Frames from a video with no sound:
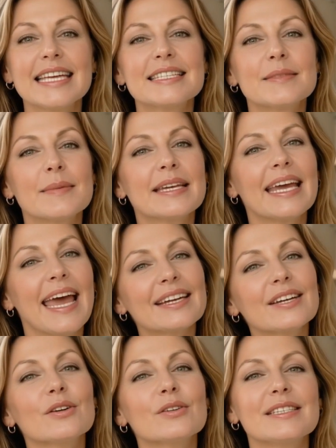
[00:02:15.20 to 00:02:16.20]
It's a
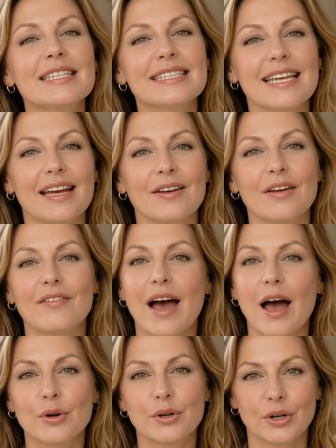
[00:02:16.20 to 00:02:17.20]
mechanical detail of
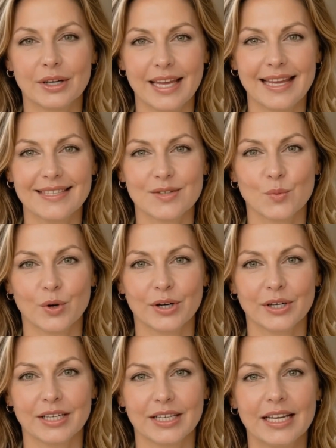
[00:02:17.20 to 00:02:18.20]
how your glands
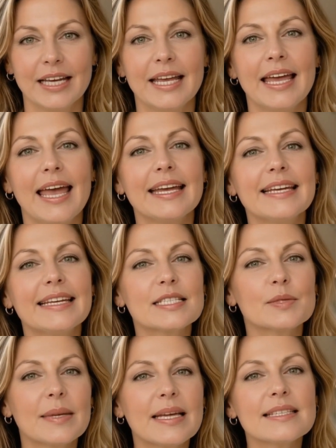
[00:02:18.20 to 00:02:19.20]
work, and it
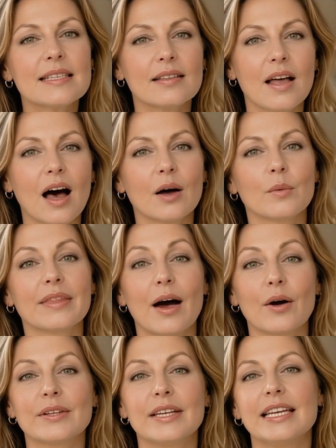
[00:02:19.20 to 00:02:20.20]
explains a lot
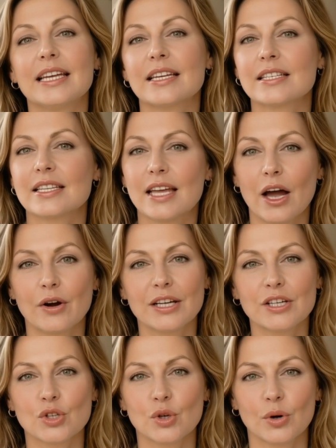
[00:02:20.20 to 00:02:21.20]
without needing a
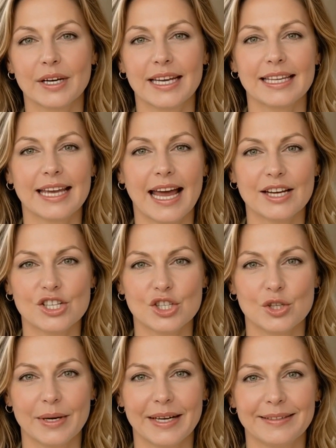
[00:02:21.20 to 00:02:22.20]
scary story
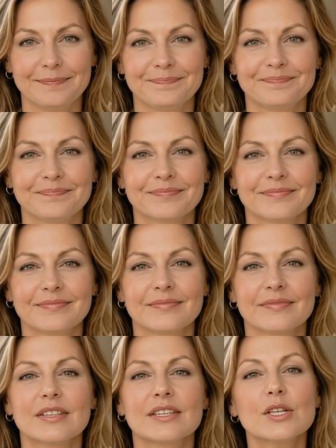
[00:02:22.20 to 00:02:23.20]
attached to it.
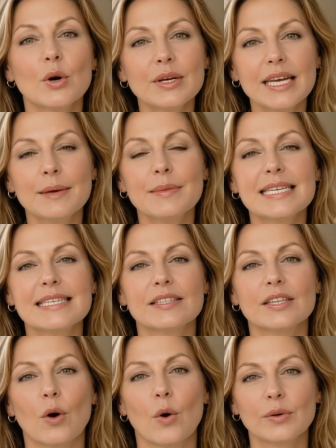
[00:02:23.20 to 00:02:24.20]
Sodium
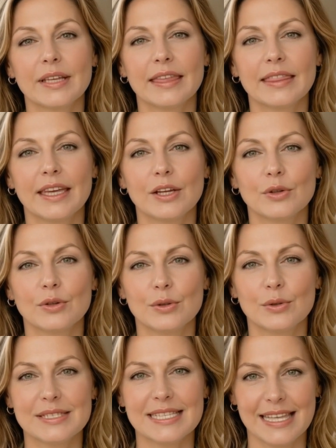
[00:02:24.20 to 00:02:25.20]
isn't the only thing you
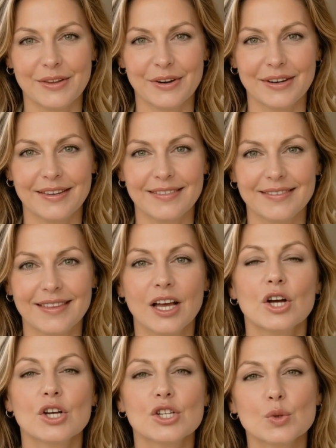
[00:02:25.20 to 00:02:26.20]
lose either.
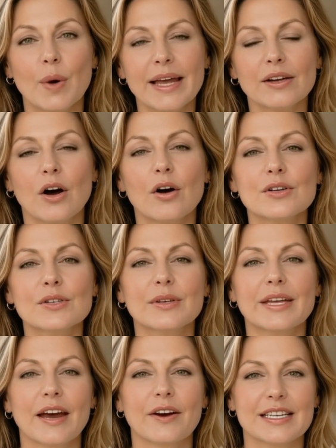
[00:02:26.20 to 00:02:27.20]
Sweat
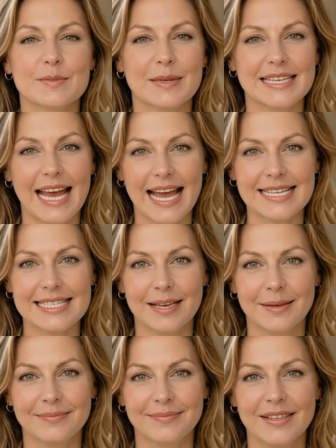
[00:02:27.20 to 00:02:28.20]
also carries
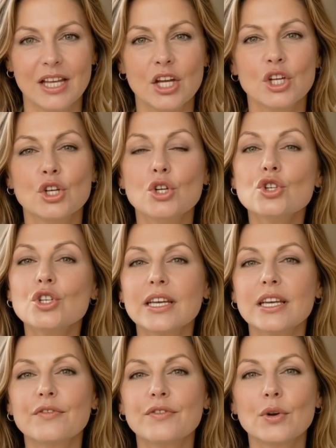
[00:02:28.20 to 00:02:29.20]
potassium,
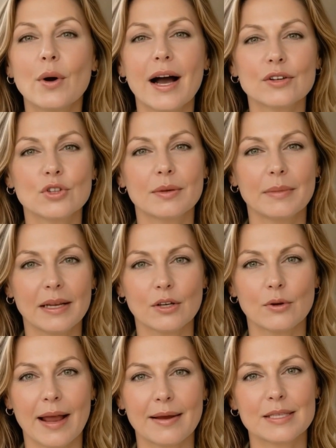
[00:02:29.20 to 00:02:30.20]
usually a few hundred
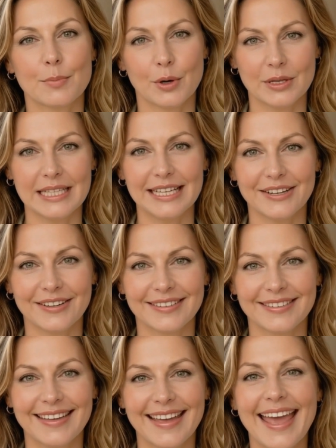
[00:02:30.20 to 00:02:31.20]
milligrams per
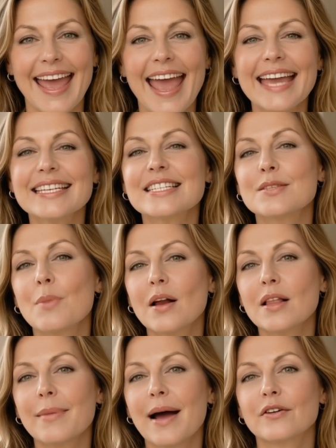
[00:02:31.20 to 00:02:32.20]
liter, and a
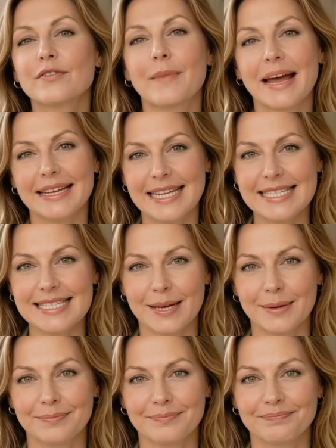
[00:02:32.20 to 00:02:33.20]
small amount of
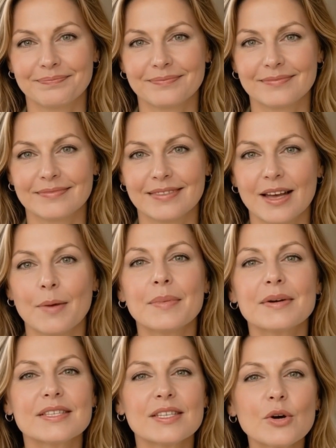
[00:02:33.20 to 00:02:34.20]
magnesium.
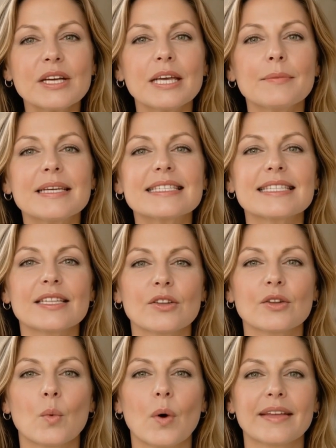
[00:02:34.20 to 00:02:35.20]
But sodium is still
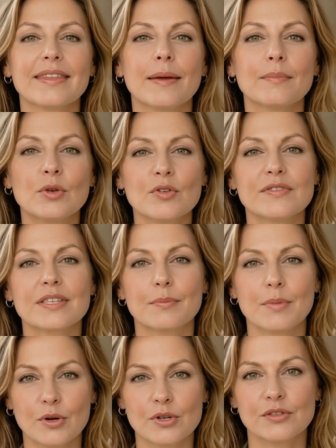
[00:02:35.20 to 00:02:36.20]
the one that moves the
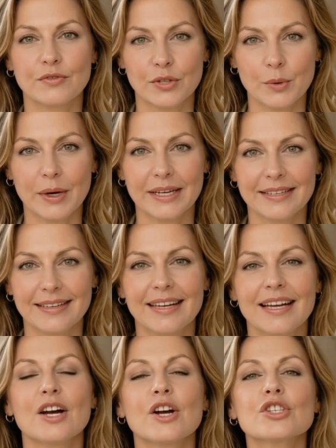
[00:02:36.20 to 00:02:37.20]
most fluid,
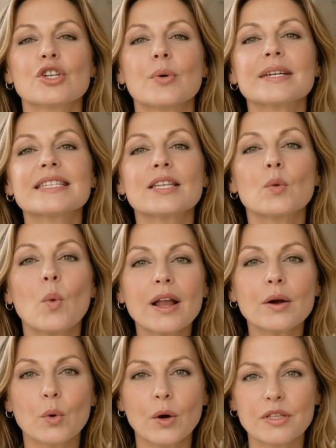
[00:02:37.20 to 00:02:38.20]
so it's the
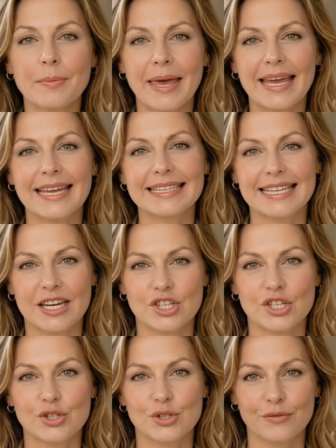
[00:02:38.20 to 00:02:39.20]
one worth paying
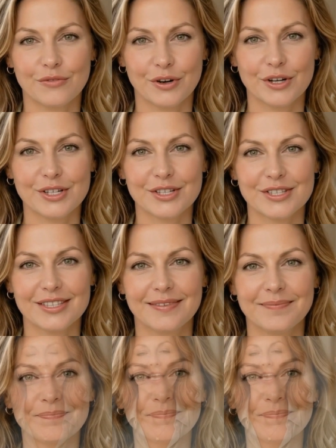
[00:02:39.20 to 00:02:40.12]
attention to first.